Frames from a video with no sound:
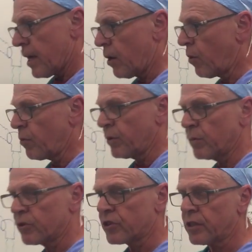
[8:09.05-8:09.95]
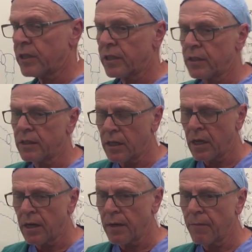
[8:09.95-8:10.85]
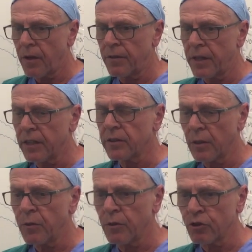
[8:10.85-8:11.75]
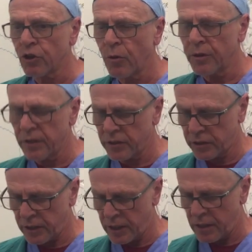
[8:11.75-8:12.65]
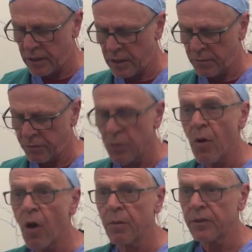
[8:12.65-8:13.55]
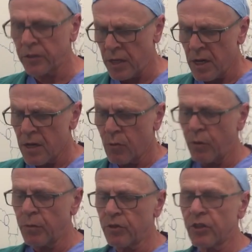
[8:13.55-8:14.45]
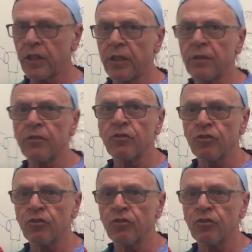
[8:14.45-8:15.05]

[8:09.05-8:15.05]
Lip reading: And what we will see in this, and we will show you this in a few moments, we will see